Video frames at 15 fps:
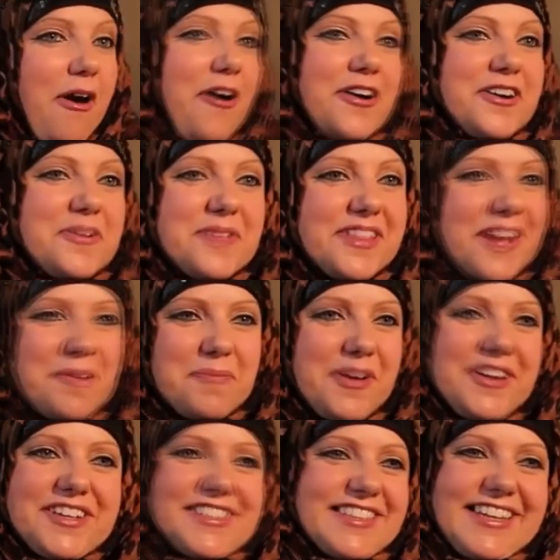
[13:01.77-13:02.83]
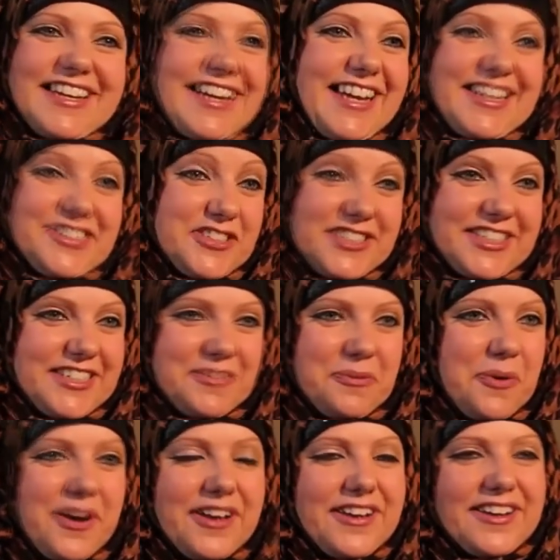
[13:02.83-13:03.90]
partner with that person it, it just
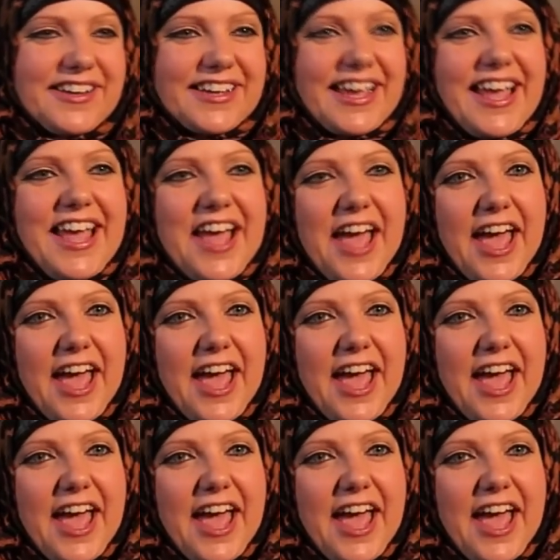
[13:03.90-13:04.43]
didn't work